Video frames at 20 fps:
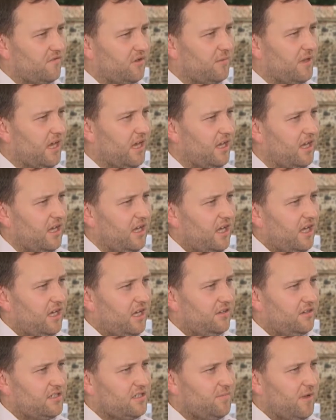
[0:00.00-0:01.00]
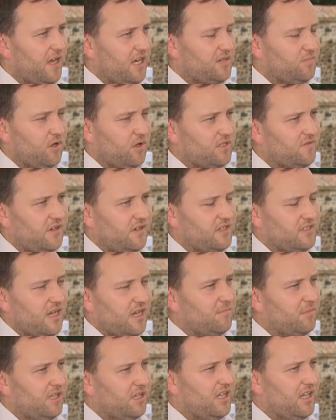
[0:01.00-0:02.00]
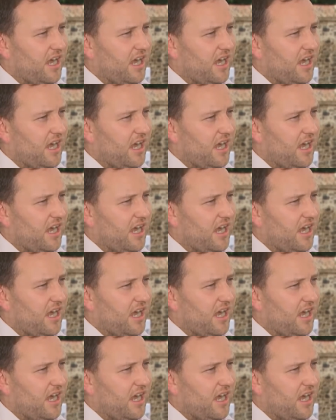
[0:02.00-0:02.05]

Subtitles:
from that dispatch box. For example, he